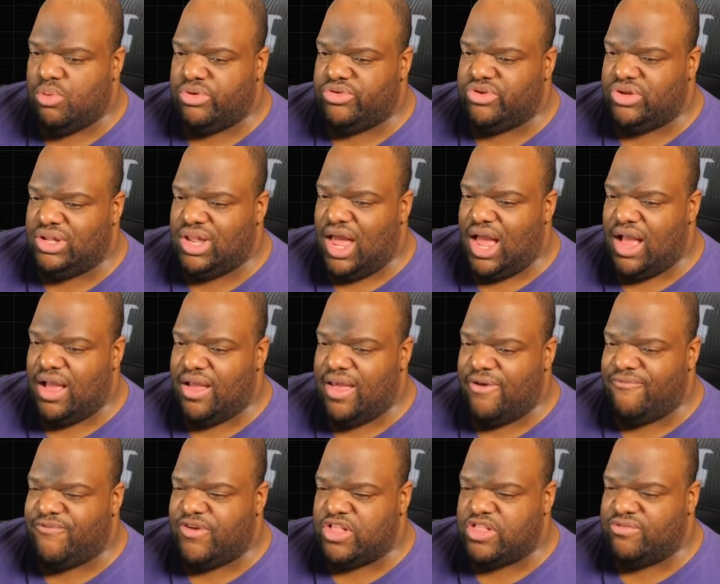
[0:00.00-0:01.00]
With your lock,
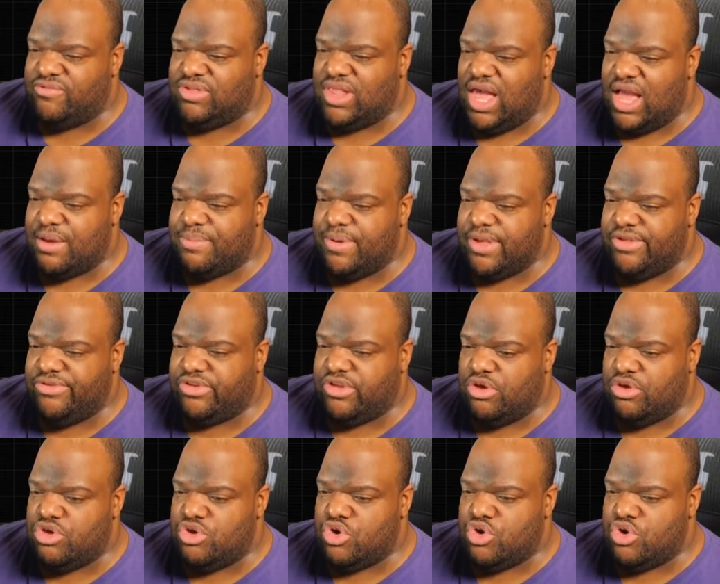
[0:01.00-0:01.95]
effective lockpicking skill,